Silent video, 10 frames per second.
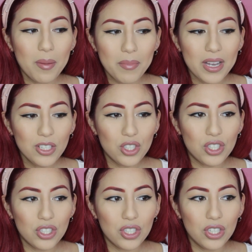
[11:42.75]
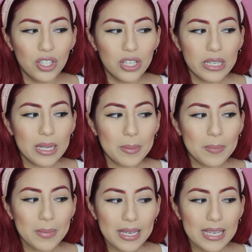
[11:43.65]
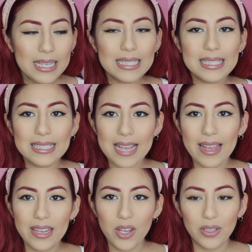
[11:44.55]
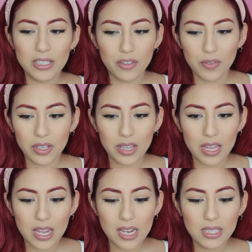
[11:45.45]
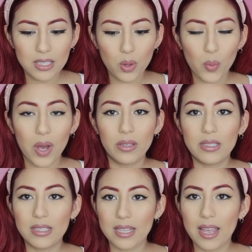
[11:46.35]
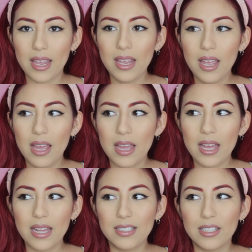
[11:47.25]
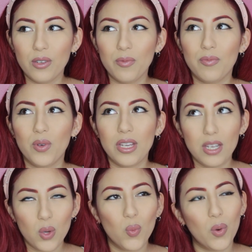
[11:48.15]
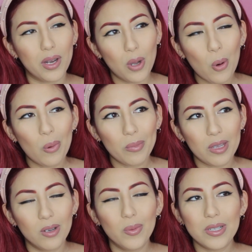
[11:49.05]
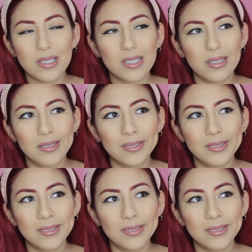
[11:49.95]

much me snacking on different things throughout the day instead of eating one whole meal, which